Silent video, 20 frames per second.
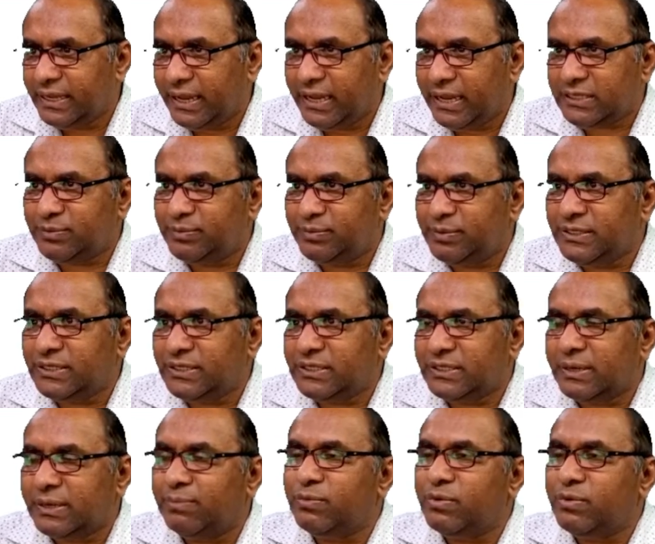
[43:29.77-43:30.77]
S means
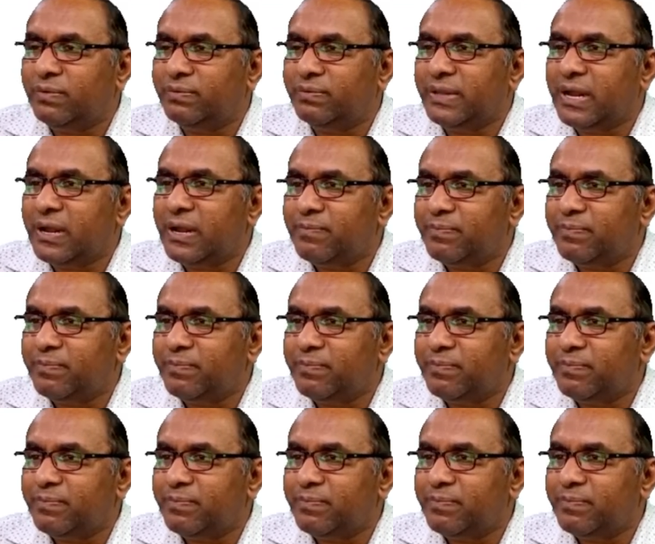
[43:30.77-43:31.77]
sum of the
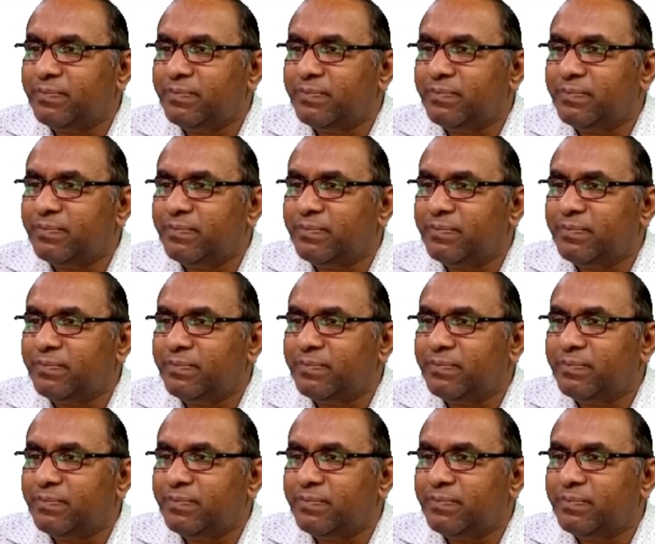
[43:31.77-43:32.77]

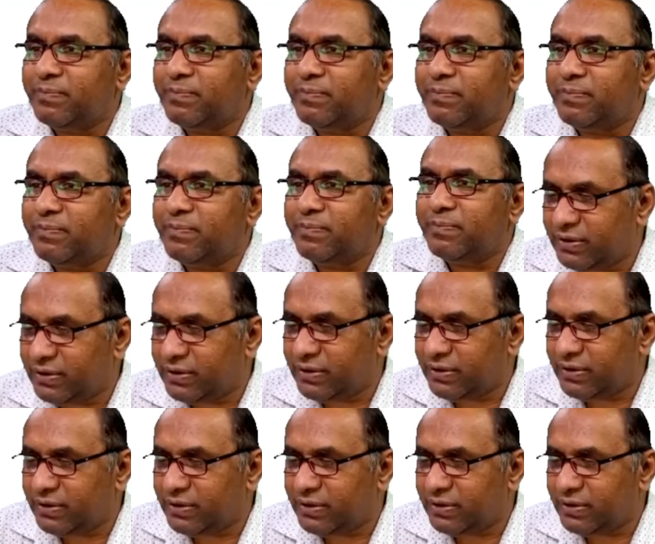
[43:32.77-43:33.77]
elements in the first
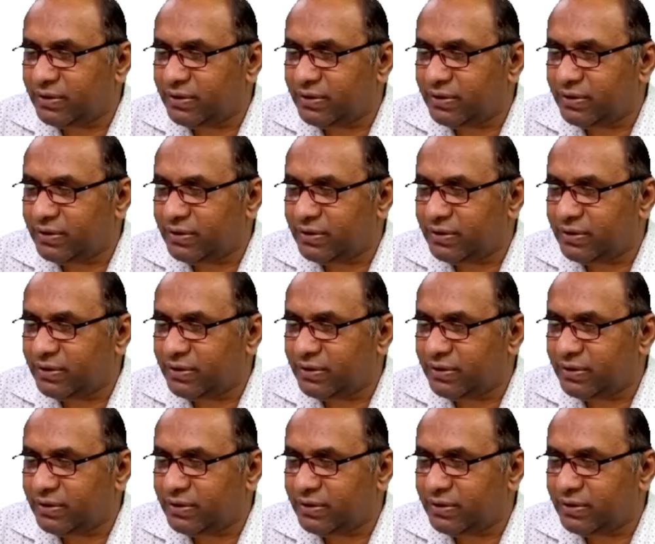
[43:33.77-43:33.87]
row.